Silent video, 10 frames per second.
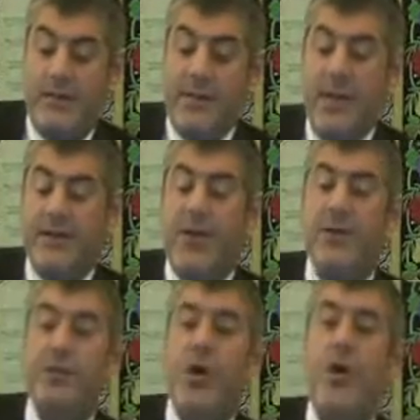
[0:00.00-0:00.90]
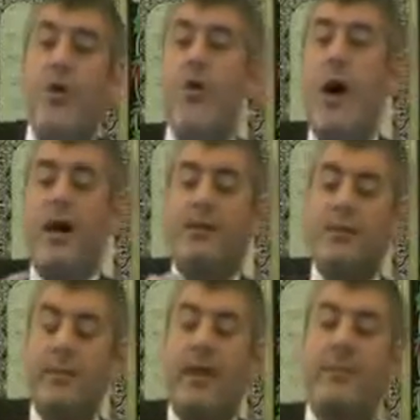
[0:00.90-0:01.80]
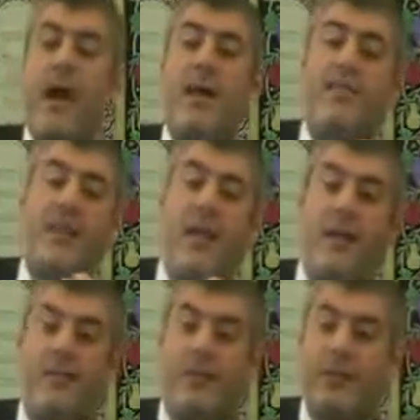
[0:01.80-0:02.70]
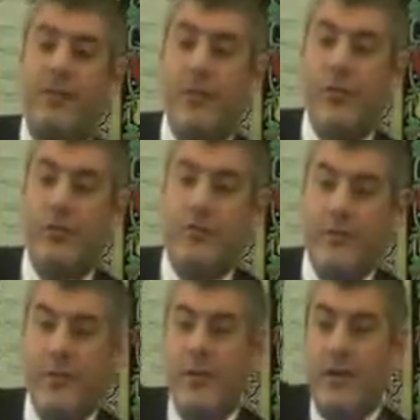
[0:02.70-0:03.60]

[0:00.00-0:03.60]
They don't know how to make maaser from the fruit.